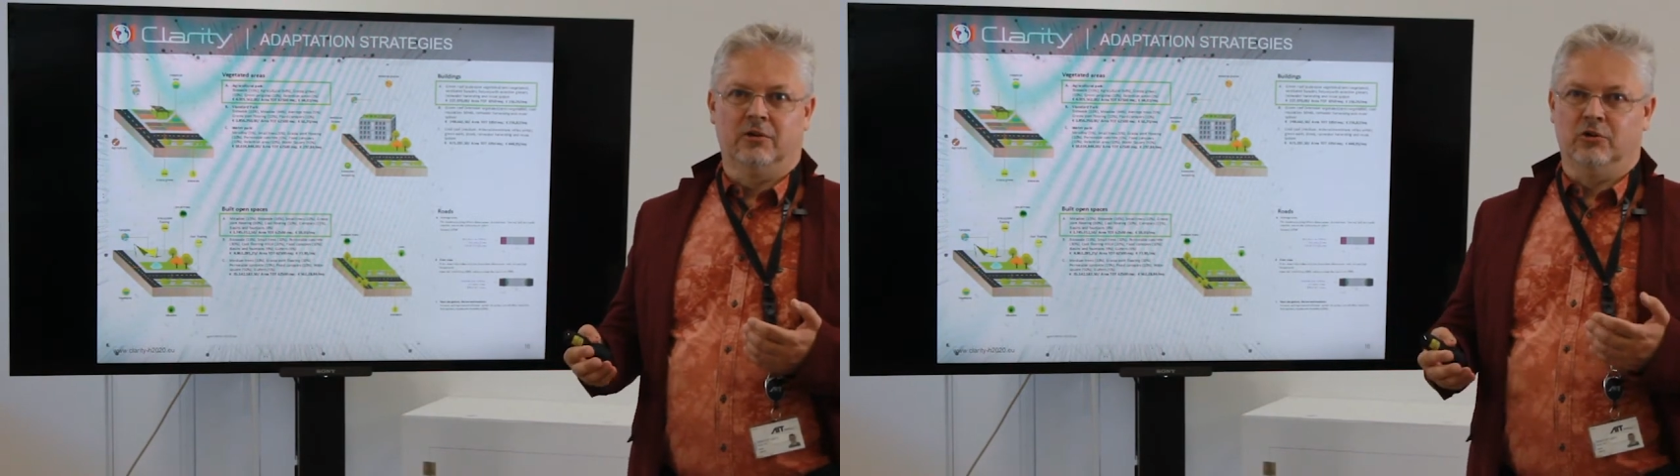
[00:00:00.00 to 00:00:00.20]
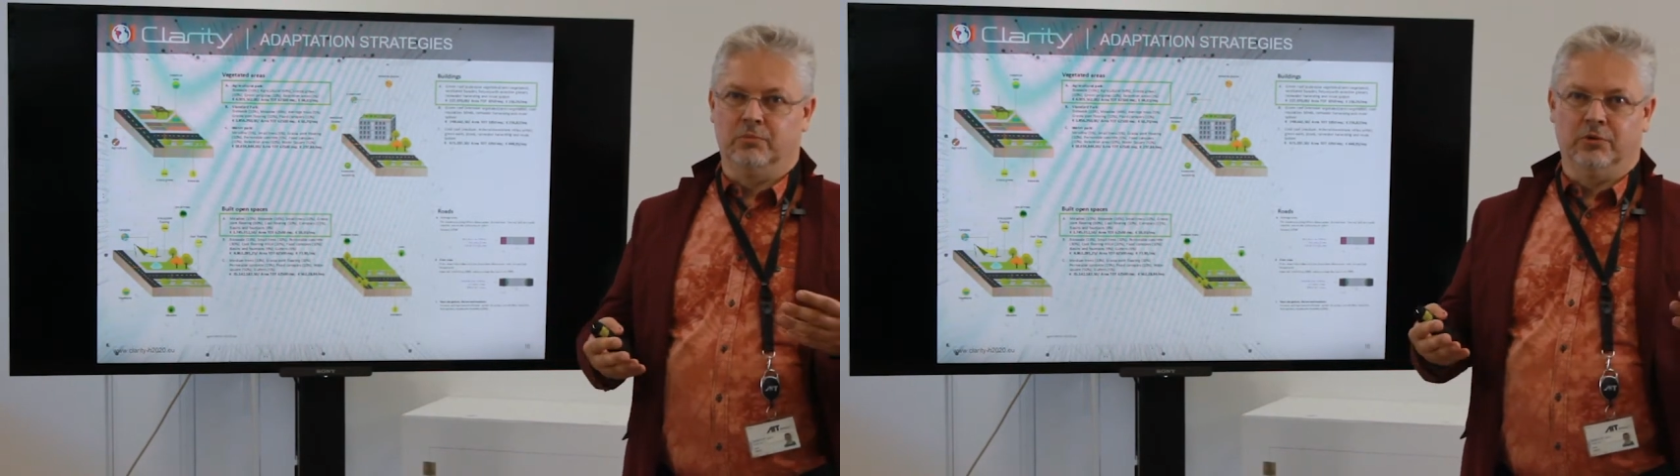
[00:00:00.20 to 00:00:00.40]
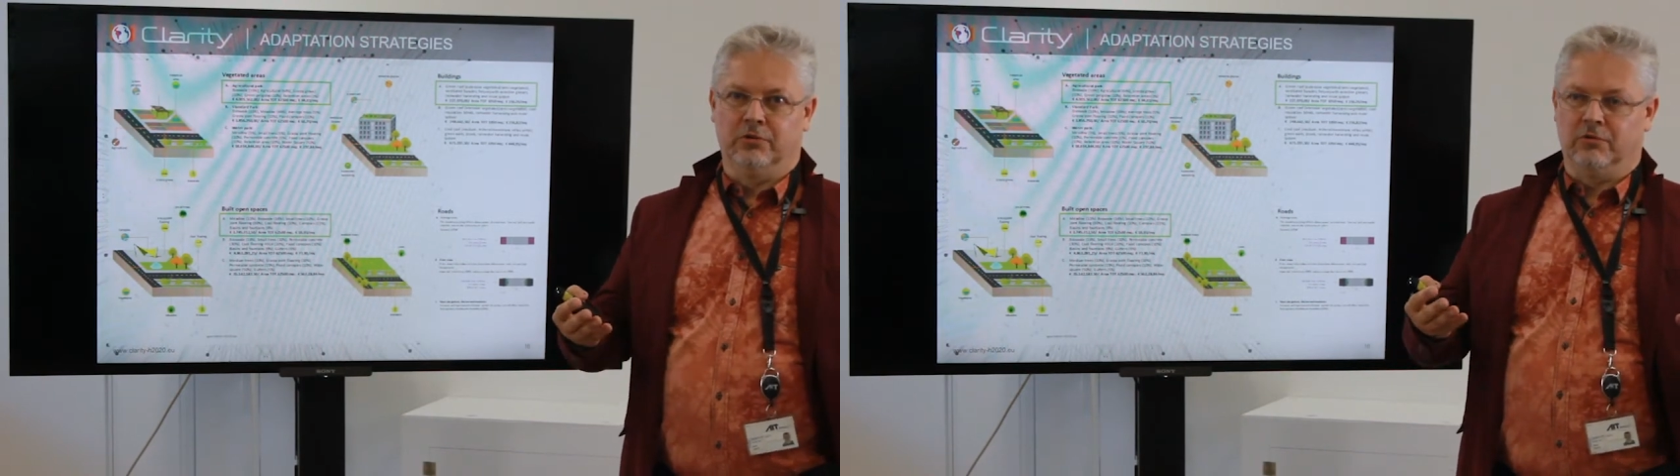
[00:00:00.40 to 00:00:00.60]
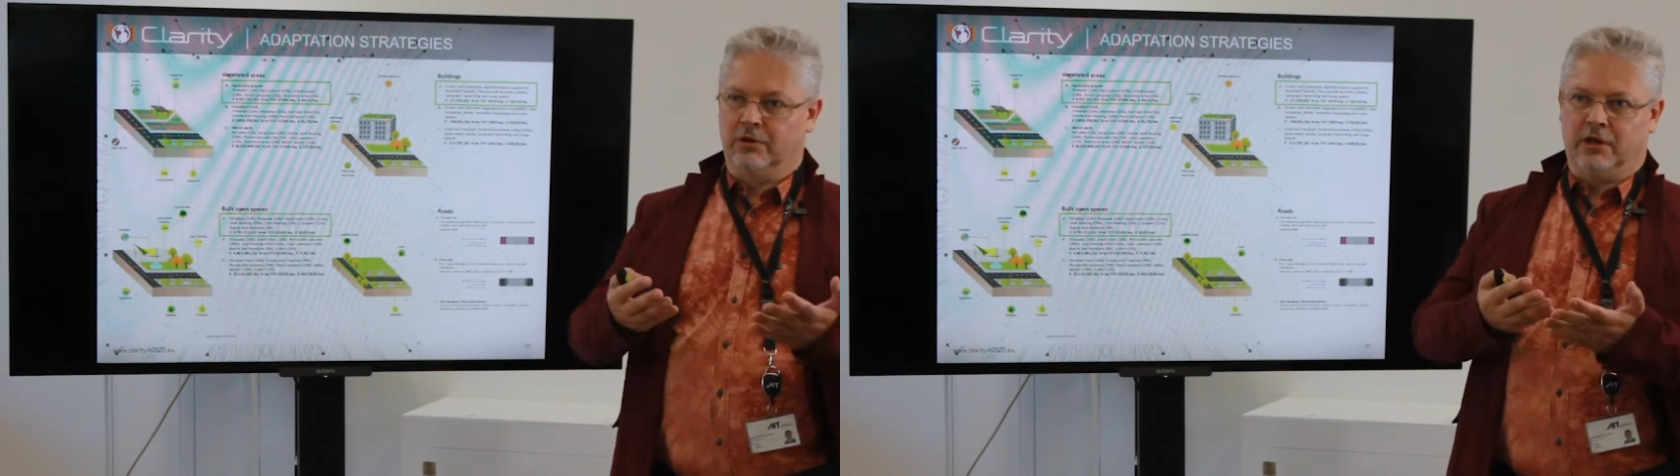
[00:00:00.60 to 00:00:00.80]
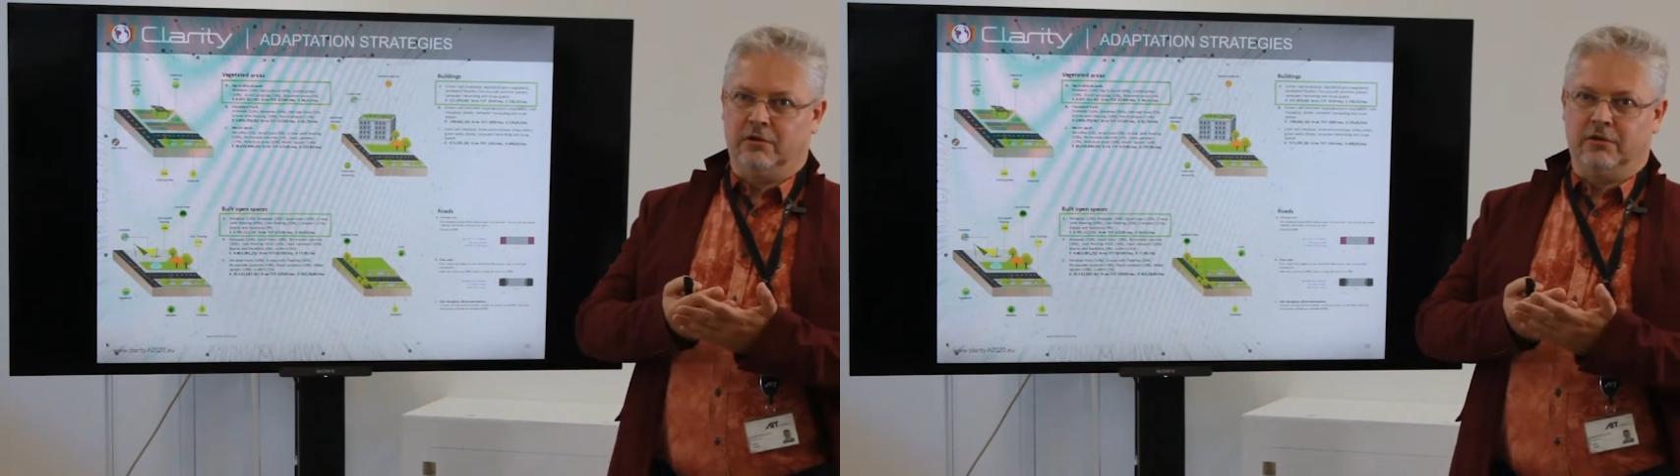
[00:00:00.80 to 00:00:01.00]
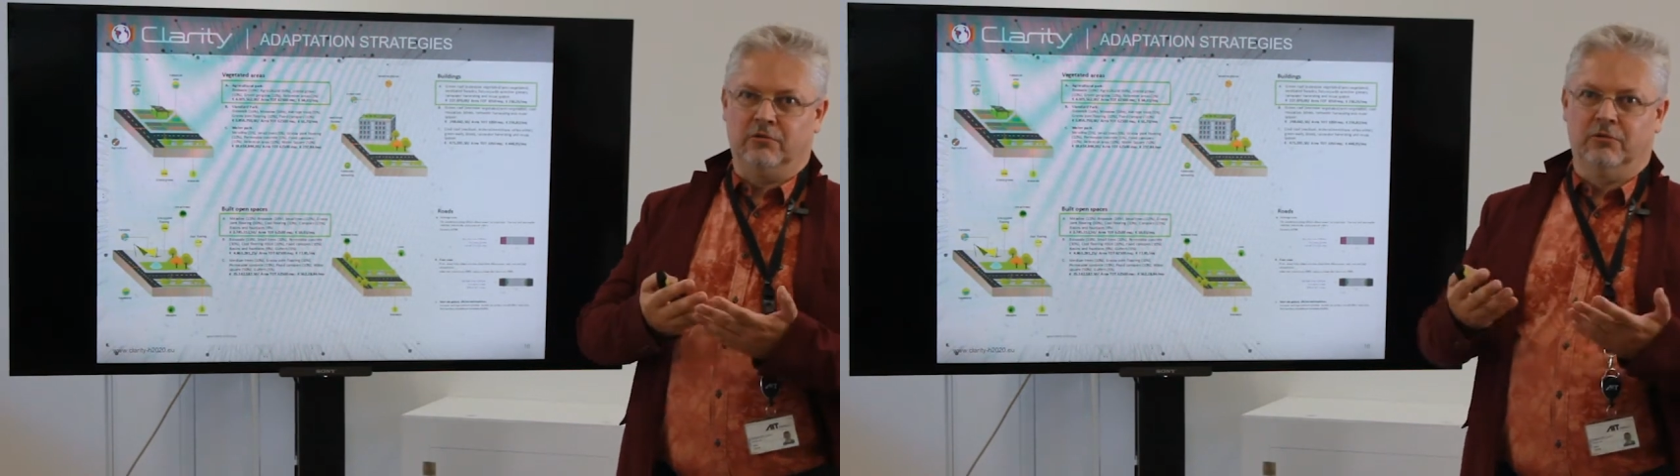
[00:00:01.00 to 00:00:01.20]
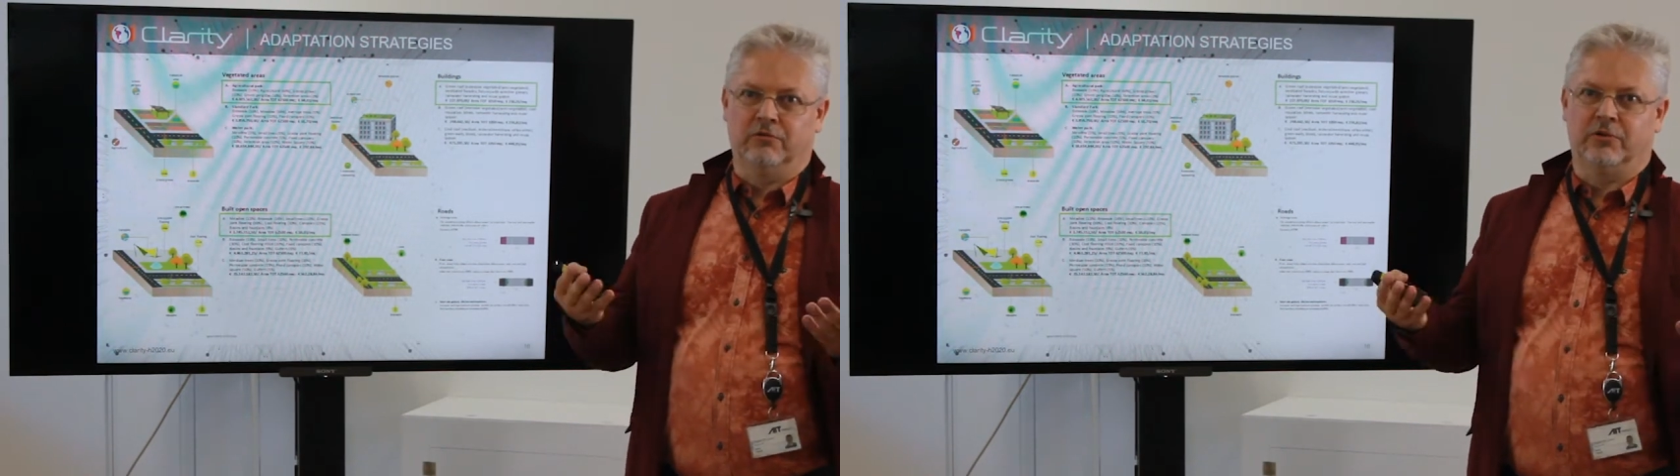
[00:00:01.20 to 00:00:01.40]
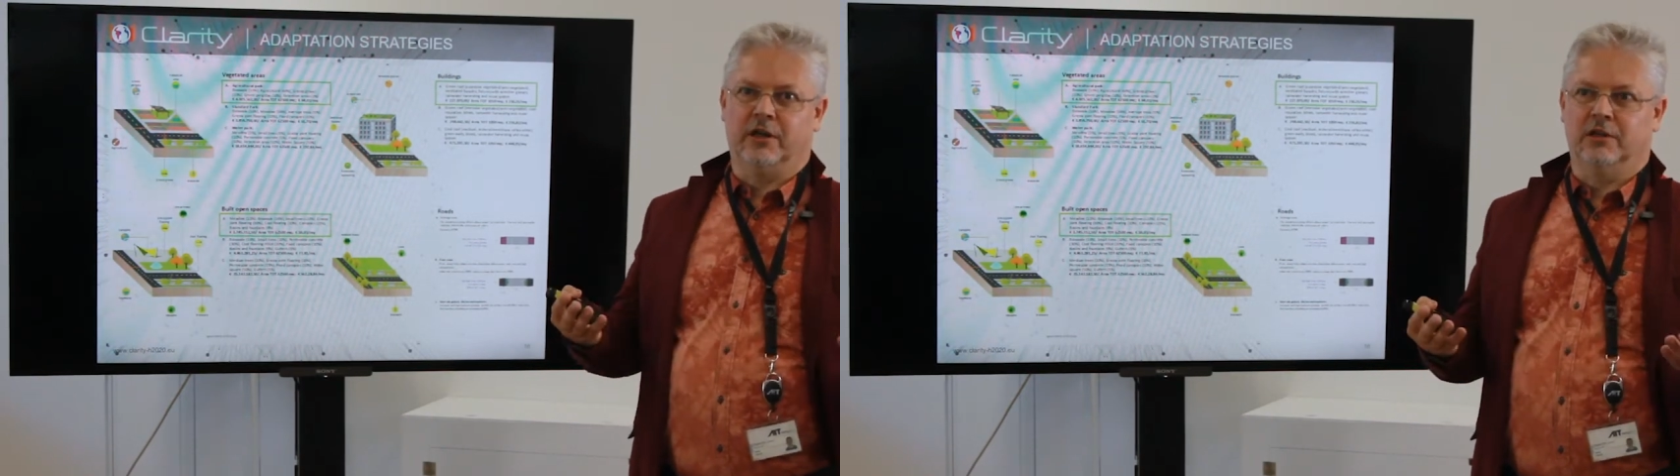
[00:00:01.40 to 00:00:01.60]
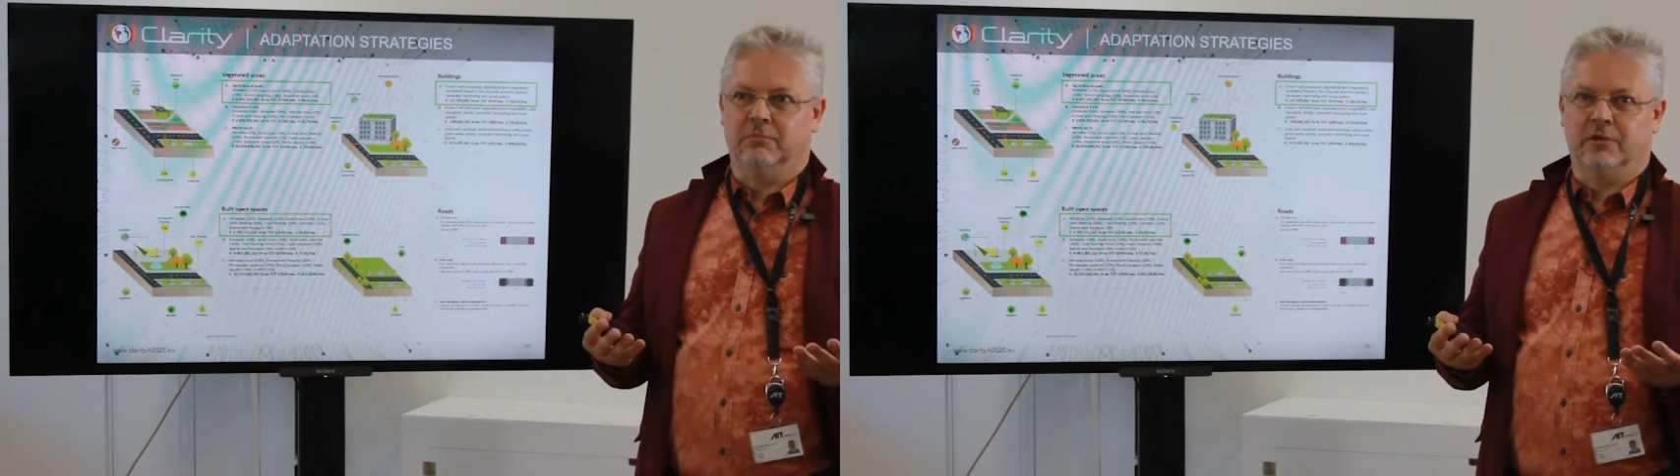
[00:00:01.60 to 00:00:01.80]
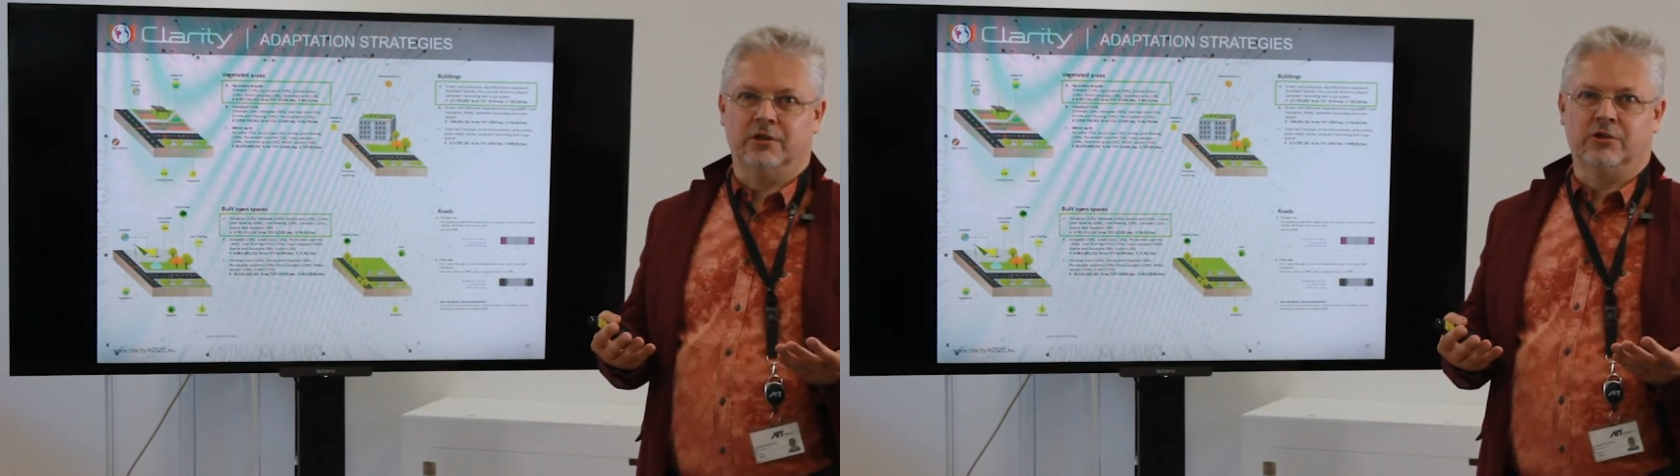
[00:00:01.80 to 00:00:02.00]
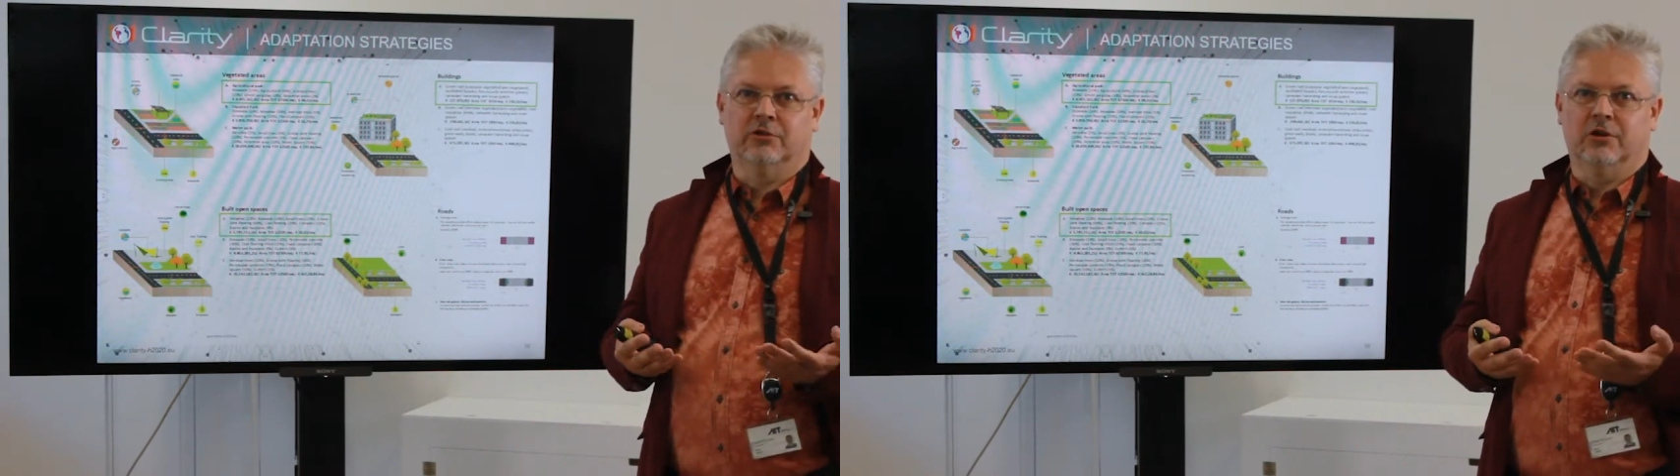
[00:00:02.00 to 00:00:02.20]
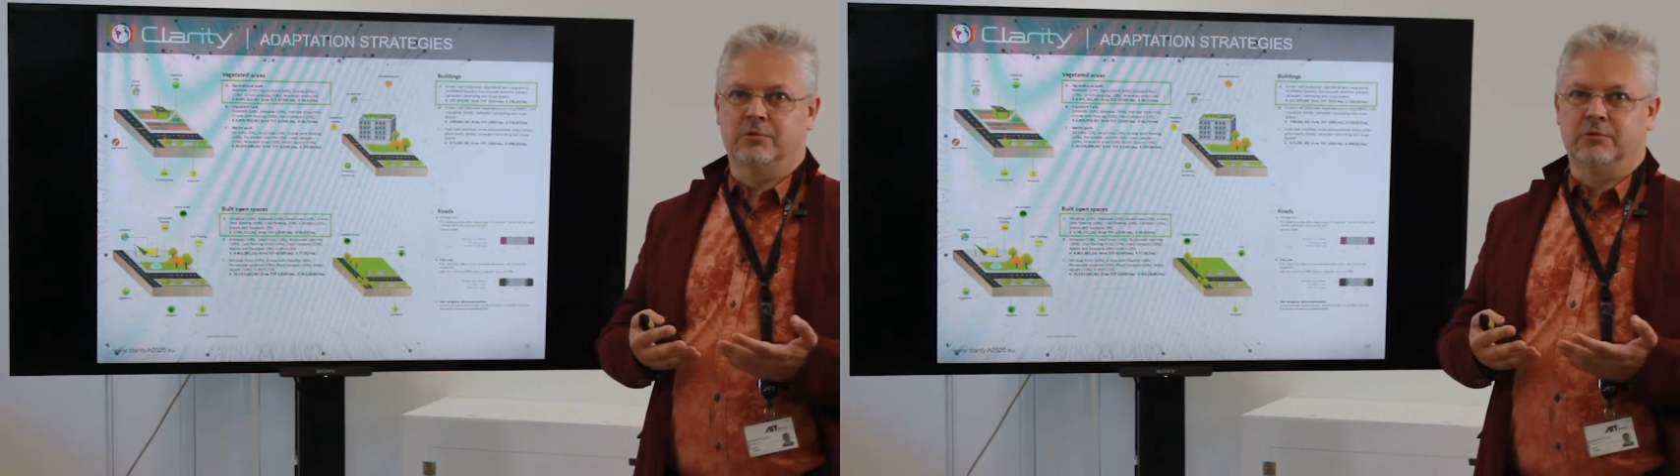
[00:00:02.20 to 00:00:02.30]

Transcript: You put together 2 free adaptation